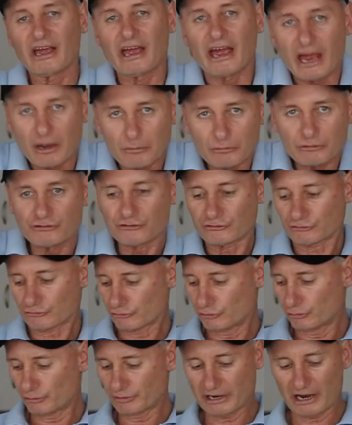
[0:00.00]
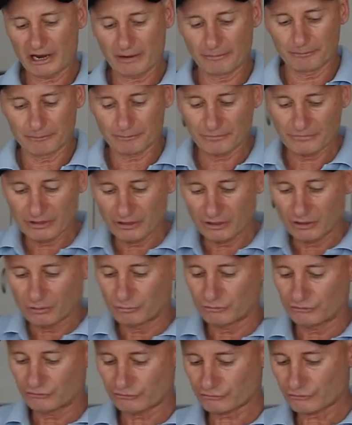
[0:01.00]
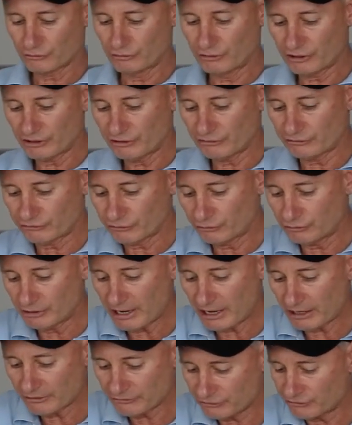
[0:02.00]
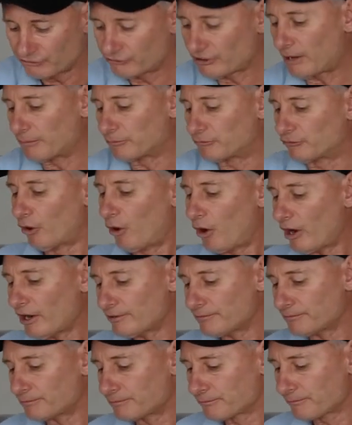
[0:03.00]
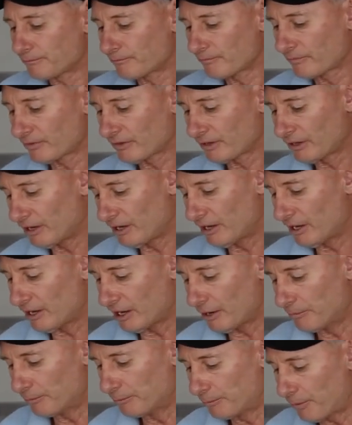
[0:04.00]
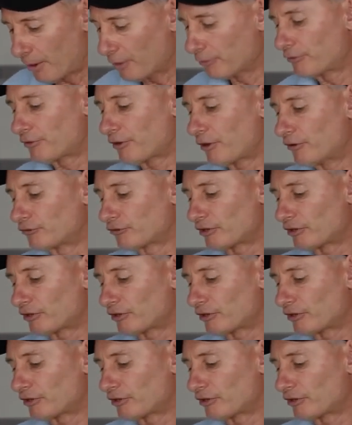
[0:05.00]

and we'd screw it up. We screw these two housings up tight and both those